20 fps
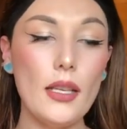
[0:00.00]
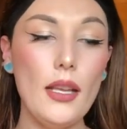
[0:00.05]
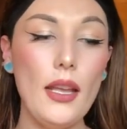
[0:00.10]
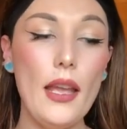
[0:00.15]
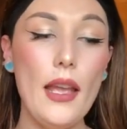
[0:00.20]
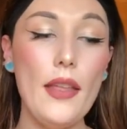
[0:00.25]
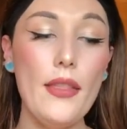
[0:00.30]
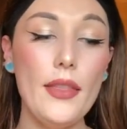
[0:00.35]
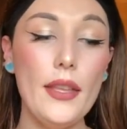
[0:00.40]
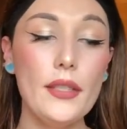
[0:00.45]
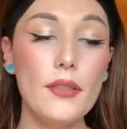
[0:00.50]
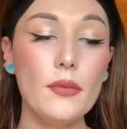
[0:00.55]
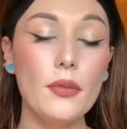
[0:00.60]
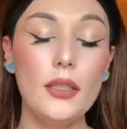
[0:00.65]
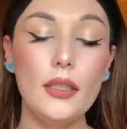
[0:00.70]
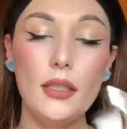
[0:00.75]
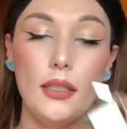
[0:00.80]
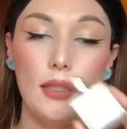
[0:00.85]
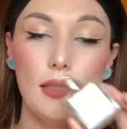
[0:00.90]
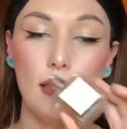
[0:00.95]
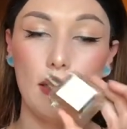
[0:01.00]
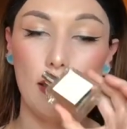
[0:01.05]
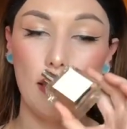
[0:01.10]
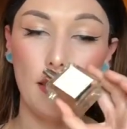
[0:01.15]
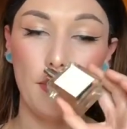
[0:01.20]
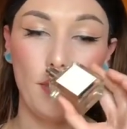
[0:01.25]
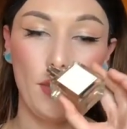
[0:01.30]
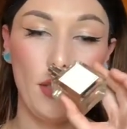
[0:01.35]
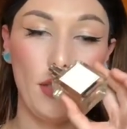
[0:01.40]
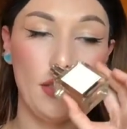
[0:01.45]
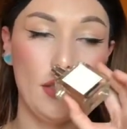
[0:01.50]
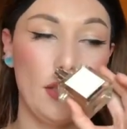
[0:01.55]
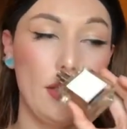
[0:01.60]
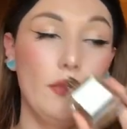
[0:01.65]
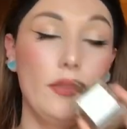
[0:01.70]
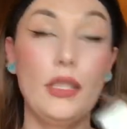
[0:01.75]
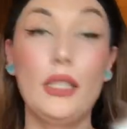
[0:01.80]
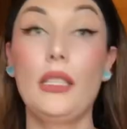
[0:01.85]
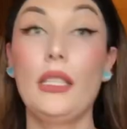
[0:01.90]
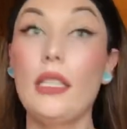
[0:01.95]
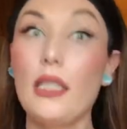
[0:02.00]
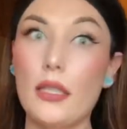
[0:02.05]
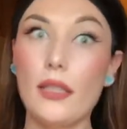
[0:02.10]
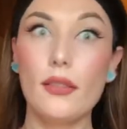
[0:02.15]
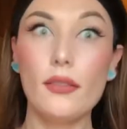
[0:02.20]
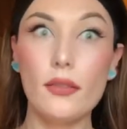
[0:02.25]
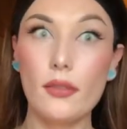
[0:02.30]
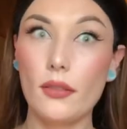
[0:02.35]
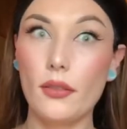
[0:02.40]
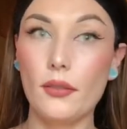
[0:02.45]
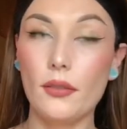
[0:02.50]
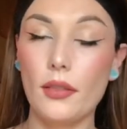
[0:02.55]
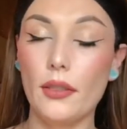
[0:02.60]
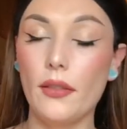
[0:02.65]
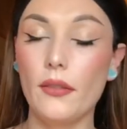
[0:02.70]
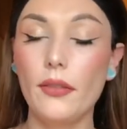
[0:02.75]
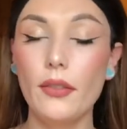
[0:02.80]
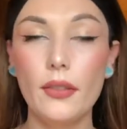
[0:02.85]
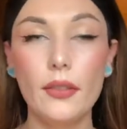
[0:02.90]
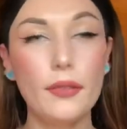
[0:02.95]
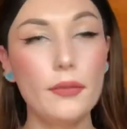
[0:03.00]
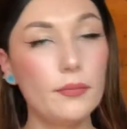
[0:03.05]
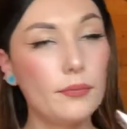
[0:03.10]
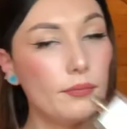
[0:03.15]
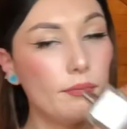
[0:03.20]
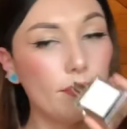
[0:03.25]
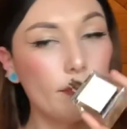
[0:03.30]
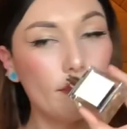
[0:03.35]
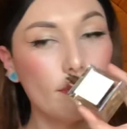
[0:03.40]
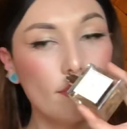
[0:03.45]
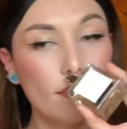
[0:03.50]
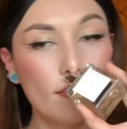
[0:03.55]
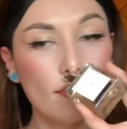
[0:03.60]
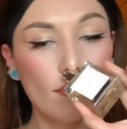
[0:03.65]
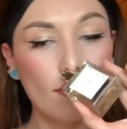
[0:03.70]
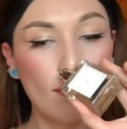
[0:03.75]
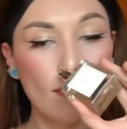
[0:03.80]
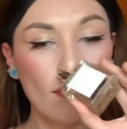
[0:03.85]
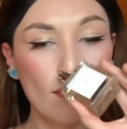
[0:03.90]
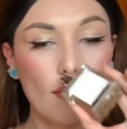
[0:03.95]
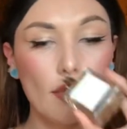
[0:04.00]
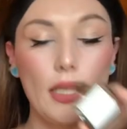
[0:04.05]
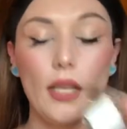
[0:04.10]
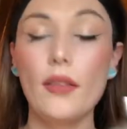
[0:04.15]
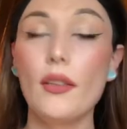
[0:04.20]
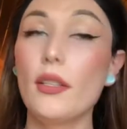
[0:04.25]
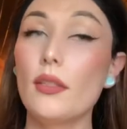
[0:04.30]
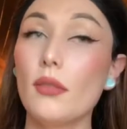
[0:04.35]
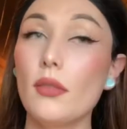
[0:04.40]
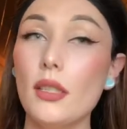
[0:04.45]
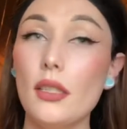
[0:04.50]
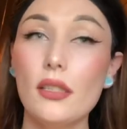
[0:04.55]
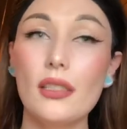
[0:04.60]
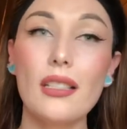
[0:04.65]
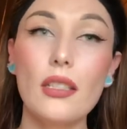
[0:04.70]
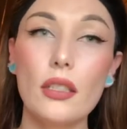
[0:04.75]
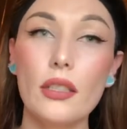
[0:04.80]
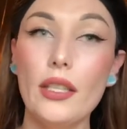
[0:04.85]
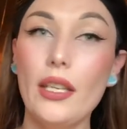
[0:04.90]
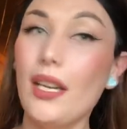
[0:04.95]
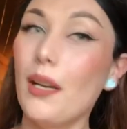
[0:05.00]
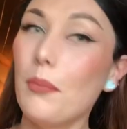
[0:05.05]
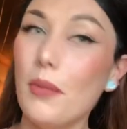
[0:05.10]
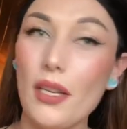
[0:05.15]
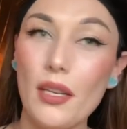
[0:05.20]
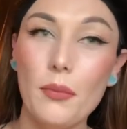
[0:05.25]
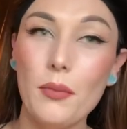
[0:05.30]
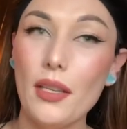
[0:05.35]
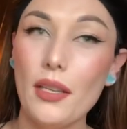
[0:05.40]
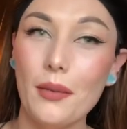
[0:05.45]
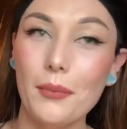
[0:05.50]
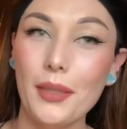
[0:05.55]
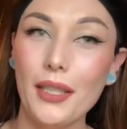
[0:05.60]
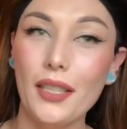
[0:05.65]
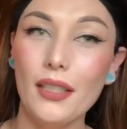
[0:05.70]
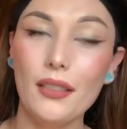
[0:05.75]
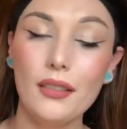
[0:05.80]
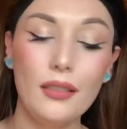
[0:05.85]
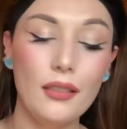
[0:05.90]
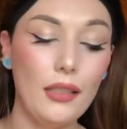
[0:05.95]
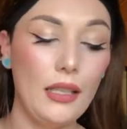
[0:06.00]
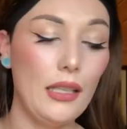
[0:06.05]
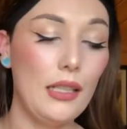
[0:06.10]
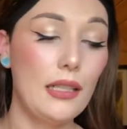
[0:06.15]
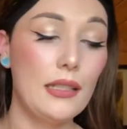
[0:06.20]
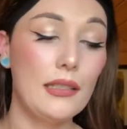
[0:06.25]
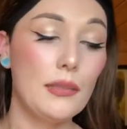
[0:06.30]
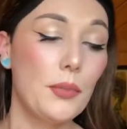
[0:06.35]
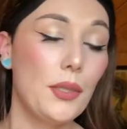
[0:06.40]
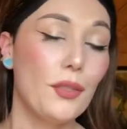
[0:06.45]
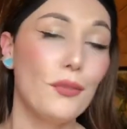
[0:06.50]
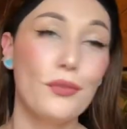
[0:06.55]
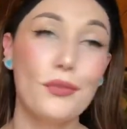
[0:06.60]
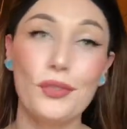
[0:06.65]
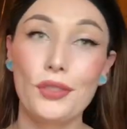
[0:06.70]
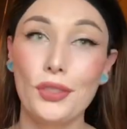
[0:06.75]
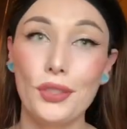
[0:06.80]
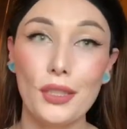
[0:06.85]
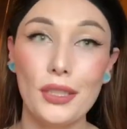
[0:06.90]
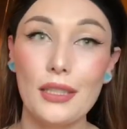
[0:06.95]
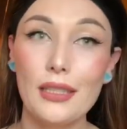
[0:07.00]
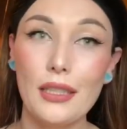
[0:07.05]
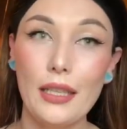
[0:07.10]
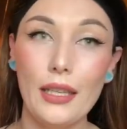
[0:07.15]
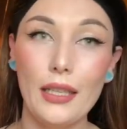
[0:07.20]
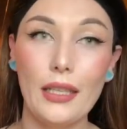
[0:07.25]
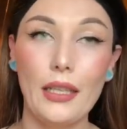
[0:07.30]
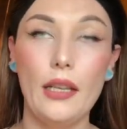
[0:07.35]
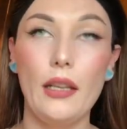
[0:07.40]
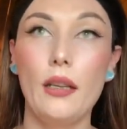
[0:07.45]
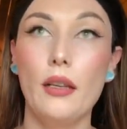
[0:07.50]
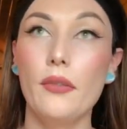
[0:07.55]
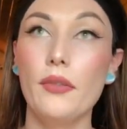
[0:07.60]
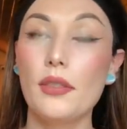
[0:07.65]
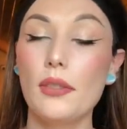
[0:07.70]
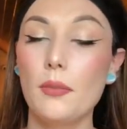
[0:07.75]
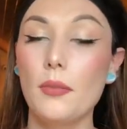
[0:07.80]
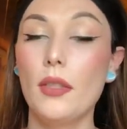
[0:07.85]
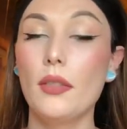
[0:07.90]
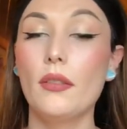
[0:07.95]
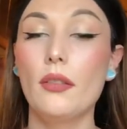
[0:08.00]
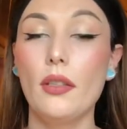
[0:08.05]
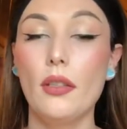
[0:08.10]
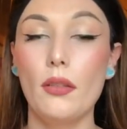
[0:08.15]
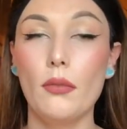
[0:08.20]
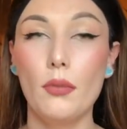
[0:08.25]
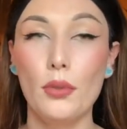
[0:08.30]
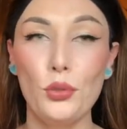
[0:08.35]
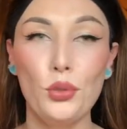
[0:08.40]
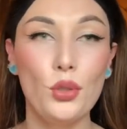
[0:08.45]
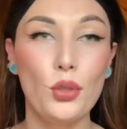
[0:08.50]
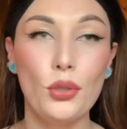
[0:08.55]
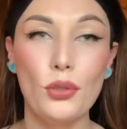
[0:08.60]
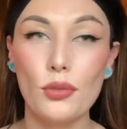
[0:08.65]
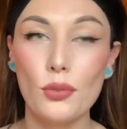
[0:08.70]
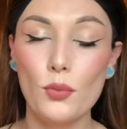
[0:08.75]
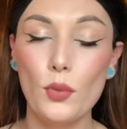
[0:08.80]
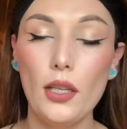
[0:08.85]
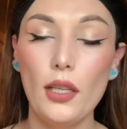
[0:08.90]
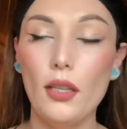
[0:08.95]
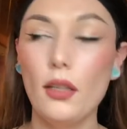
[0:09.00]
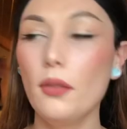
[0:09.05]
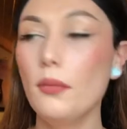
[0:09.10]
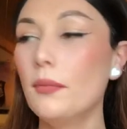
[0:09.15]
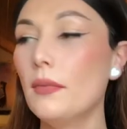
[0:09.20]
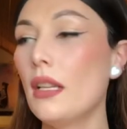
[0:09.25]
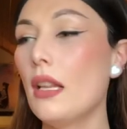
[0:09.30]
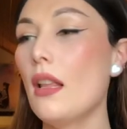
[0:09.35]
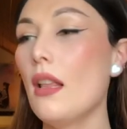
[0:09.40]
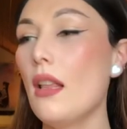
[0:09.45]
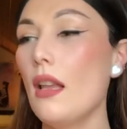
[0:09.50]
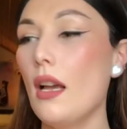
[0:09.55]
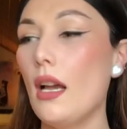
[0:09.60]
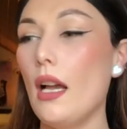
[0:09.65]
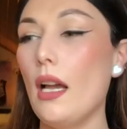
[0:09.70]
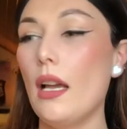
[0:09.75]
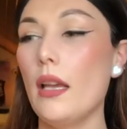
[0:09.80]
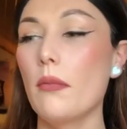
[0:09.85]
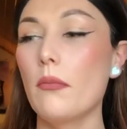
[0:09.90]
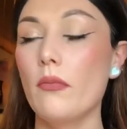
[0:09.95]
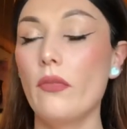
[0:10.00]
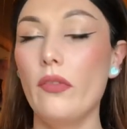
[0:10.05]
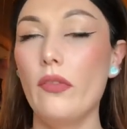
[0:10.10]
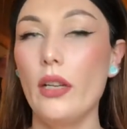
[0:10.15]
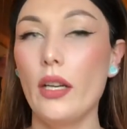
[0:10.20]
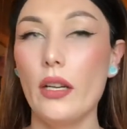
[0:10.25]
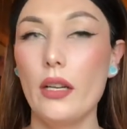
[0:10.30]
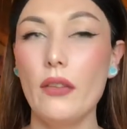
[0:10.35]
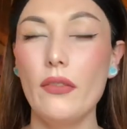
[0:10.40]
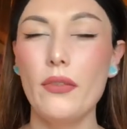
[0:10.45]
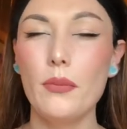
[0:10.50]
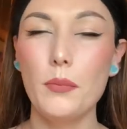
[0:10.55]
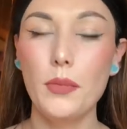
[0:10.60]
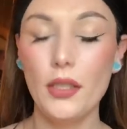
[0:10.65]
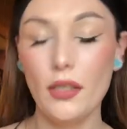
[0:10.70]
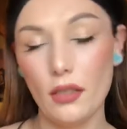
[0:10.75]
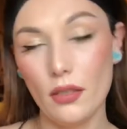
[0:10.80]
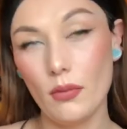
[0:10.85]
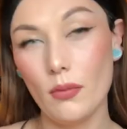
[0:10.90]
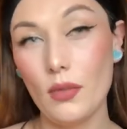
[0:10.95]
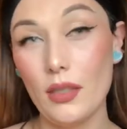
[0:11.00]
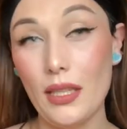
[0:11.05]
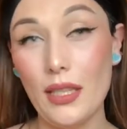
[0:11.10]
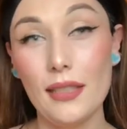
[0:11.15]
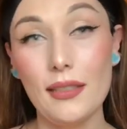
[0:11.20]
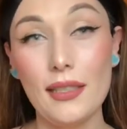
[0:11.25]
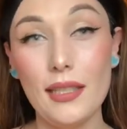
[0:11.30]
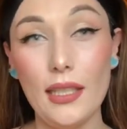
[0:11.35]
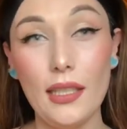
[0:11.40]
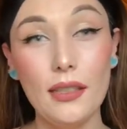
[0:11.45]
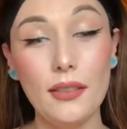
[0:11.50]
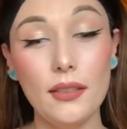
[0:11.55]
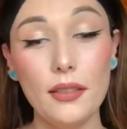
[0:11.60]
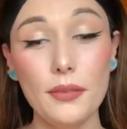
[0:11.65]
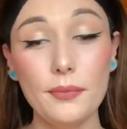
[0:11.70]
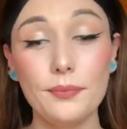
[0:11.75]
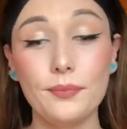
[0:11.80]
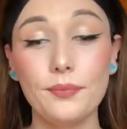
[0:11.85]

And this one is an inspiration of Delina Exclusive. Now this one is yummy, yummy, yummy. And it smells just like it. I've smelled the original as well. I'm very familiar with that scent.